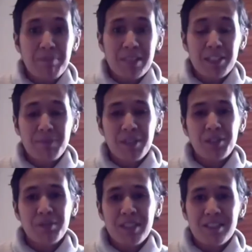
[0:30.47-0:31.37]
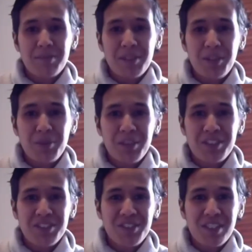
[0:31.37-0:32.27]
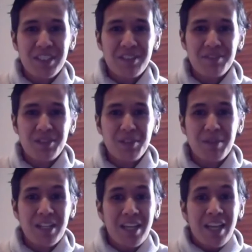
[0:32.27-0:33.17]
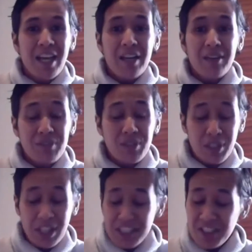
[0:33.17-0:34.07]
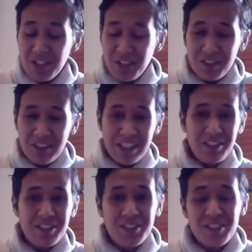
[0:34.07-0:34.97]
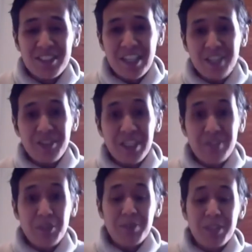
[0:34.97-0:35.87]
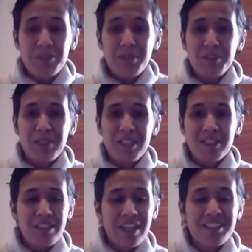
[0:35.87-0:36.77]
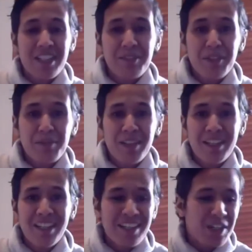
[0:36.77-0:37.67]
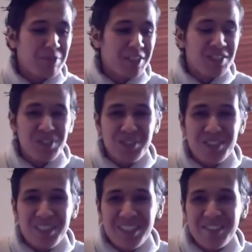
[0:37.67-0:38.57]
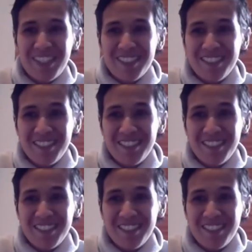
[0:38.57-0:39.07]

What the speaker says: by all means, let me know where you're tuning in from. And if you're catching this on later on during the day or evening, please, by all means, hashtag replay, and I'll be sure to get back to you.